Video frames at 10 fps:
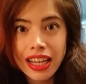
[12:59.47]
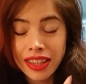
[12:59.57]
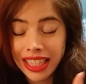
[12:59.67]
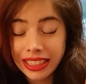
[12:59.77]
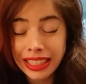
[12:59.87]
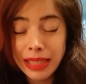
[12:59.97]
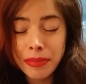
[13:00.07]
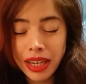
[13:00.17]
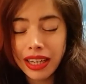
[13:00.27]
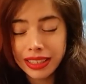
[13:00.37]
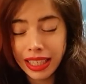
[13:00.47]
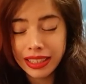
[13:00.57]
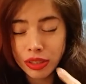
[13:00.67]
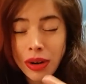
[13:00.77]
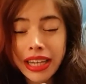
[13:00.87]
that
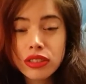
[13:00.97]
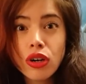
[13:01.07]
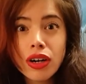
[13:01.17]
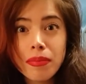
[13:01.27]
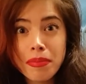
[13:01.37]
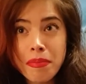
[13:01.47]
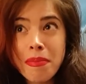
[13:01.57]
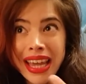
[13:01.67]
the director